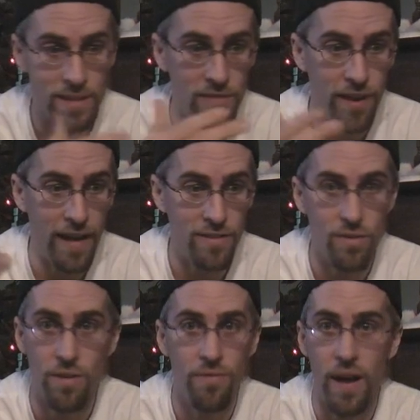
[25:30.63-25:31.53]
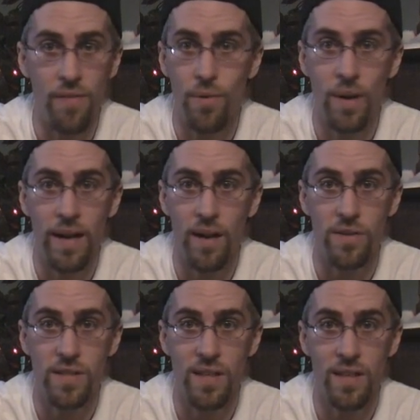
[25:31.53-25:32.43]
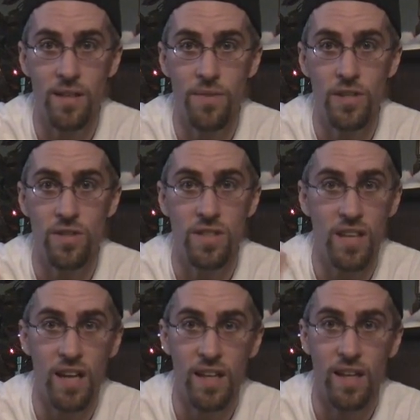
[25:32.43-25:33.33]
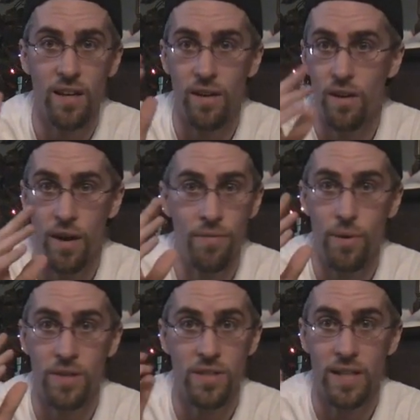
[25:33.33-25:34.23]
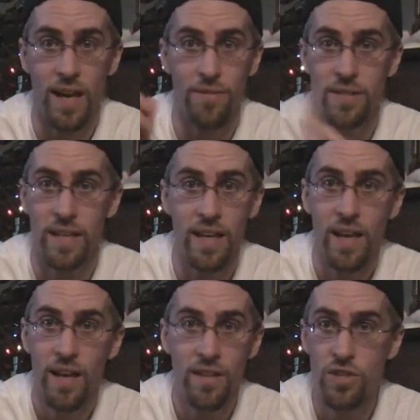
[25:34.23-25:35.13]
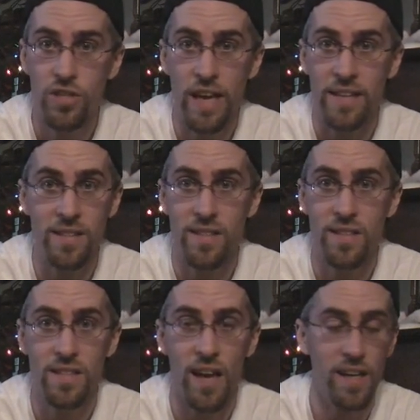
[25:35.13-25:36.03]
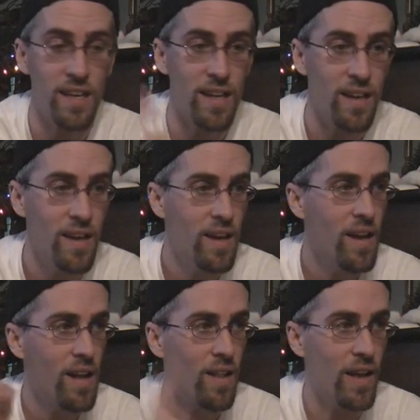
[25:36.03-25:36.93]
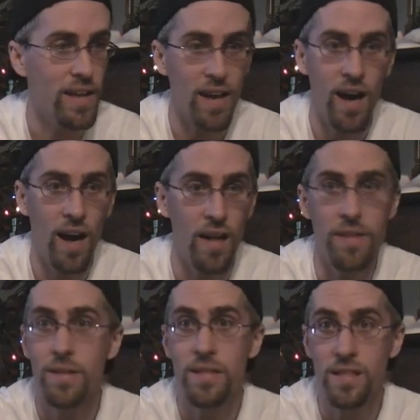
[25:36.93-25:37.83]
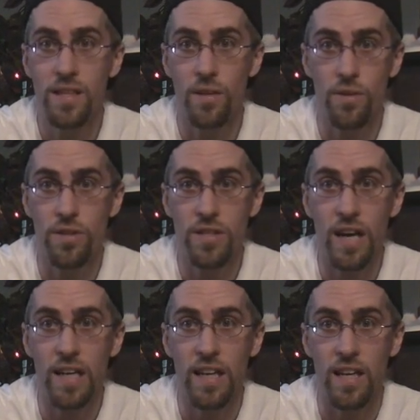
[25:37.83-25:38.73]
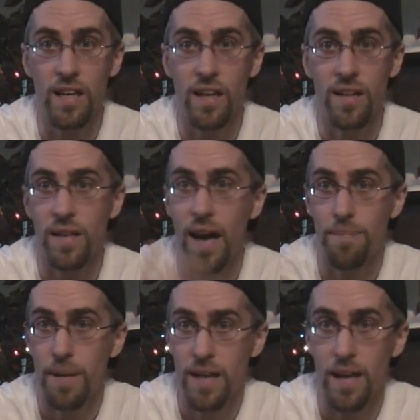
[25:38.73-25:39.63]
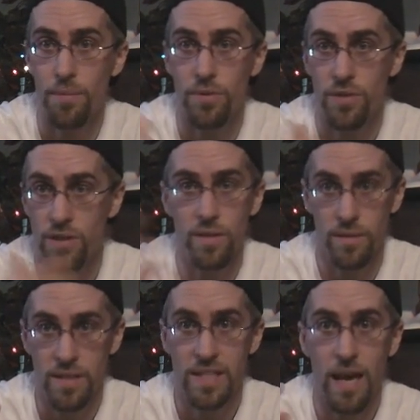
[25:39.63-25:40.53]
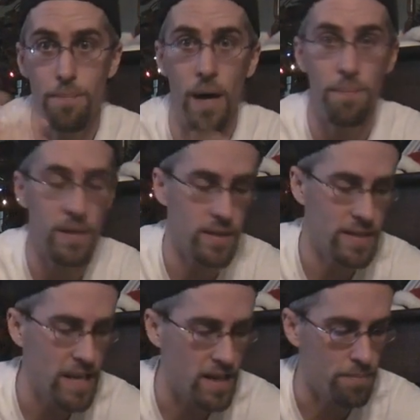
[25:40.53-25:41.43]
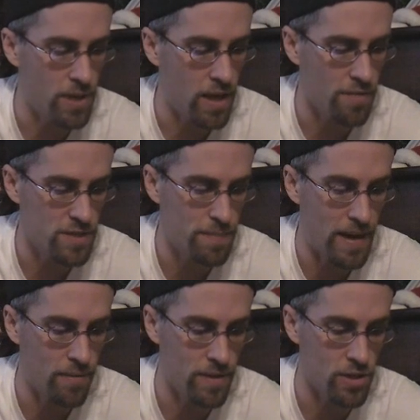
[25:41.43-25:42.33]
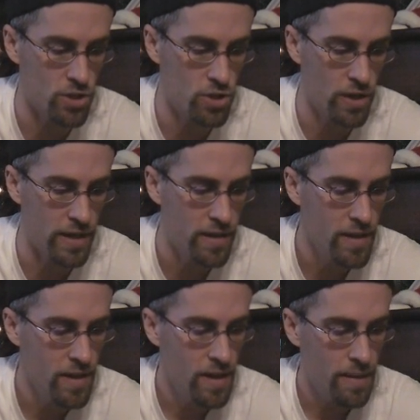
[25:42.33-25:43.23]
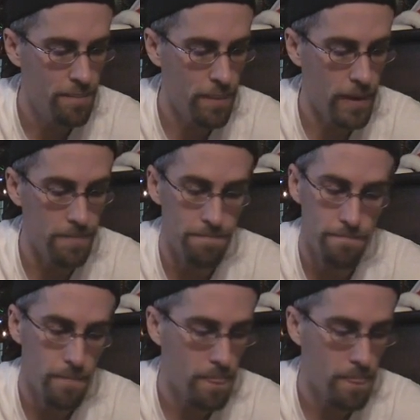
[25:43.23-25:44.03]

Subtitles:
de facto of everyone else in the division sucking, or everyone else in the conference, like the Jets sucking, like the Steelers sucking and not being able to step up and take a playoff spot when they should. But